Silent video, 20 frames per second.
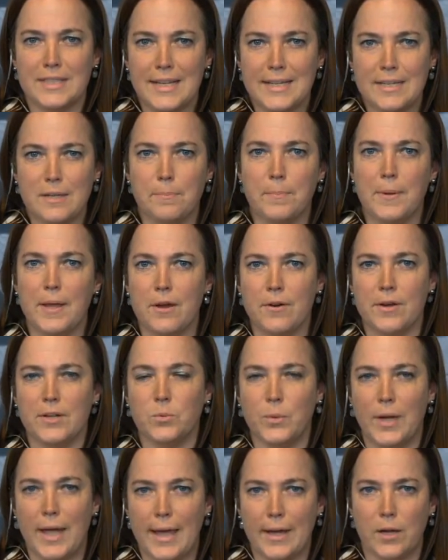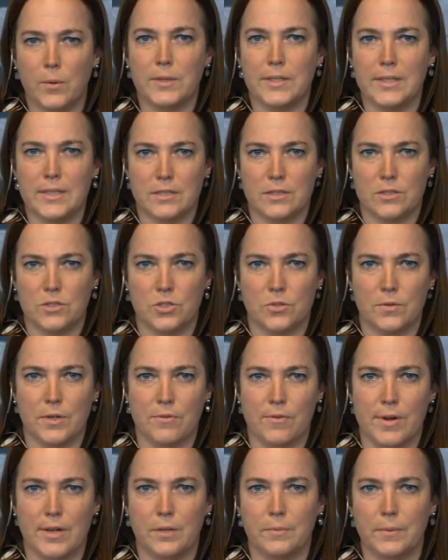in a period where equities is doing
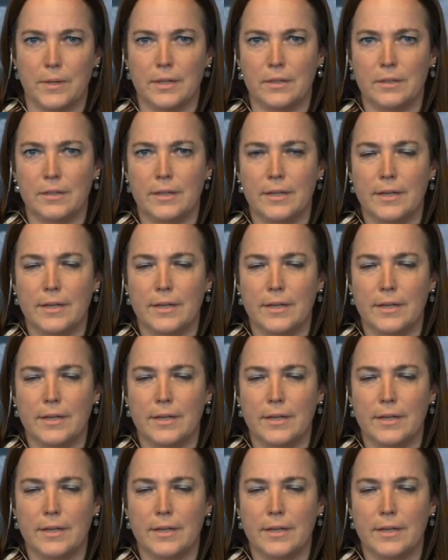really well.